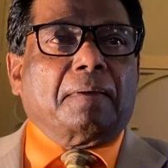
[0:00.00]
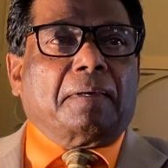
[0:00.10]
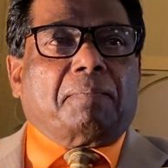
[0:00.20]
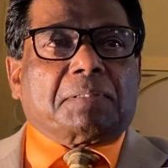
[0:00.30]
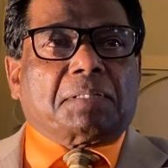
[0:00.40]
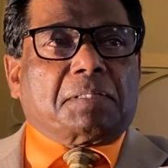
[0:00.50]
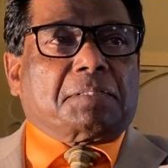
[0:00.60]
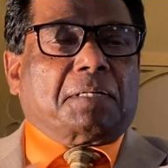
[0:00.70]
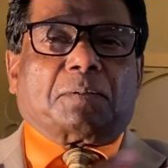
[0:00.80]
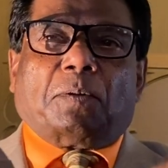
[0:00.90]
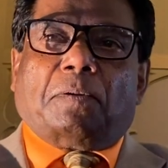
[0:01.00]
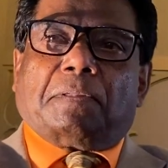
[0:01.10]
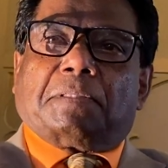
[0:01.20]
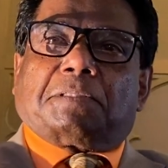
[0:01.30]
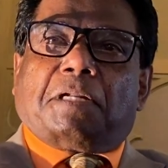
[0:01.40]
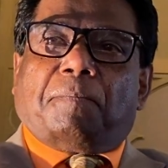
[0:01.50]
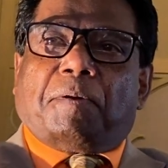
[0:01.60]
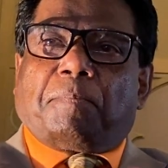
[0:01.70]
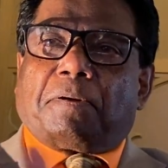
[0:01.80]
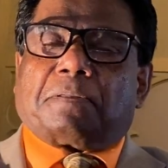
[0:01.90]
He was listening to all these three
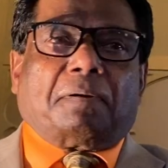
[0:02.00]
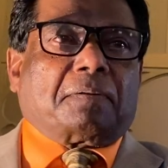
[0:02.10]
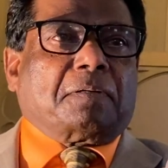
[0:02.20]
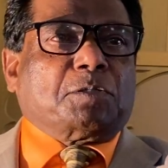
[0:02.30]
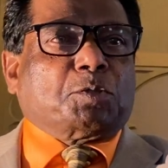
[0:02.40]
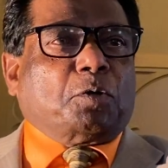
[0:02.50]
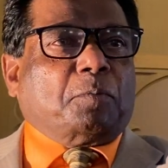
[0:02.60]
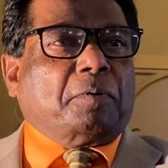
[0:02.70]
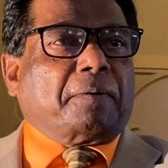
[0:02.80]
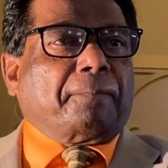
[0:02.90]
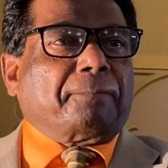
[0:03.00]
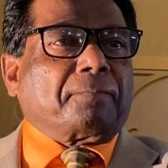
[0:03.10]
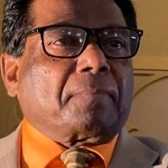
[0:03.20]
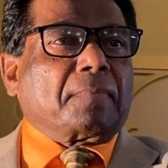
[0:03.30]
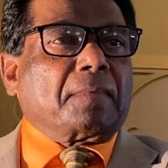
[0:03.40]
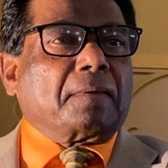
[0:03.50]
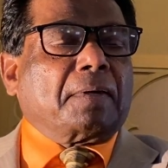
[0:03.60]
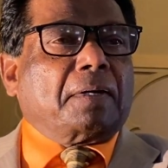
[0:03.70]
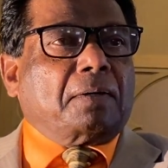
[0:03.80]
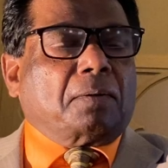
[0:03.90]
people talk to Job. You know.
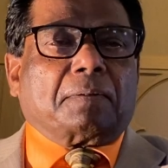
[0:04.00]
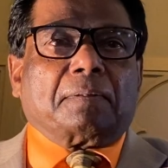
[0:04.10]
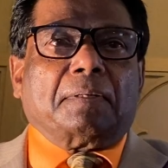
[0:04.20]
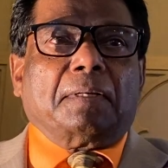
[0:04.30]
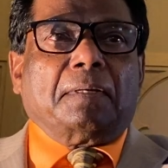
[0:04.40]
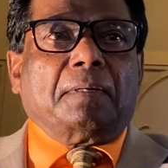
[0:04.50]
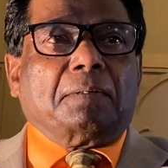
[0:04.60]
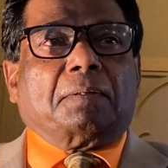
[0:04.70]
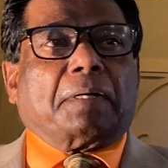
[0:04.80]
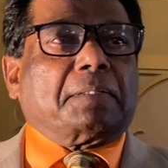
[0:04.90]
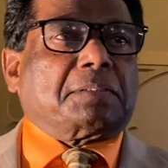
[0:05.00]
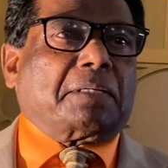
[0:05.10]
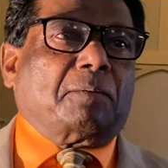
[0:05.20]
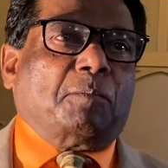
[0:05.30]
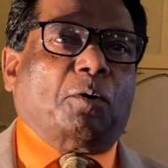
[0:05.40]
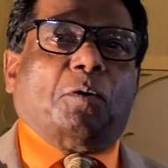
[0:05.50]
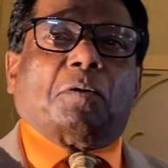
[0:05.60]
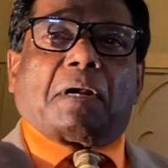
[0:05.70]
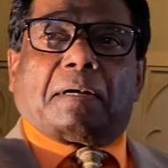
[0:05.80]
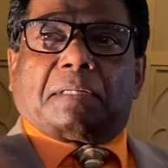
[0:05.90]
Hey, look, you guys have
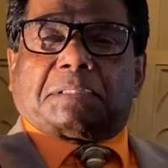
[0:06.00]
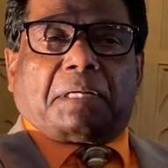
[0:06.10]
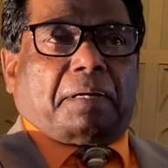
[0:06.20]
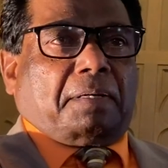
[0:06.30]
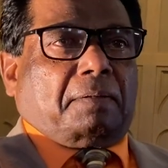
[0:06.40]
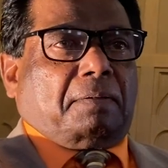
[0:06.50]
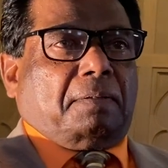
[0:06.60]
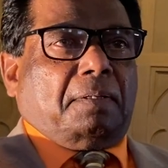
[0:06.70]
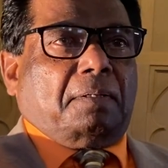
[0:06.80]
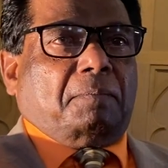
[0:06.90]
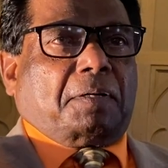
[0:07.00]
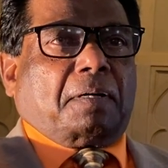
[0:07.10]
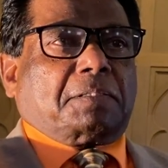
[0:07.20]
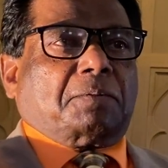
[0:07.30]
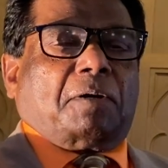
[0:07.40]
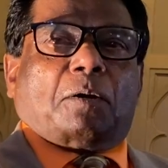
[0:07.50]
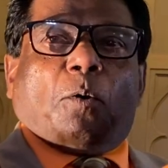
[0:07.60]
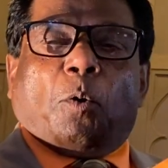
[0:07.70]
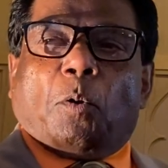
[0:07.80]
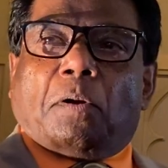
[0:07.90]
more understanding, you know, because you are
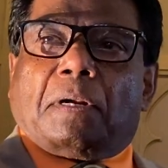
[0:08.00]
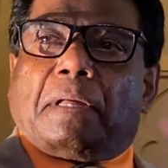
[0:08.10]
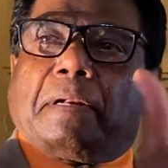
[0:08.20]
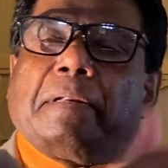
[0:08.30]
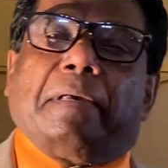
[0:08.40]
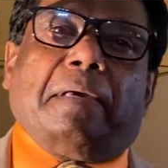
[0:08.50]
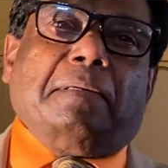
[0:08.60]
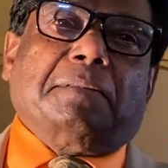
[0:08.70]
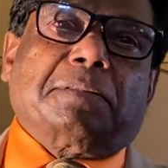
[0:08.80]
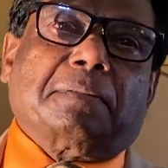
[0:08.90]
older in age,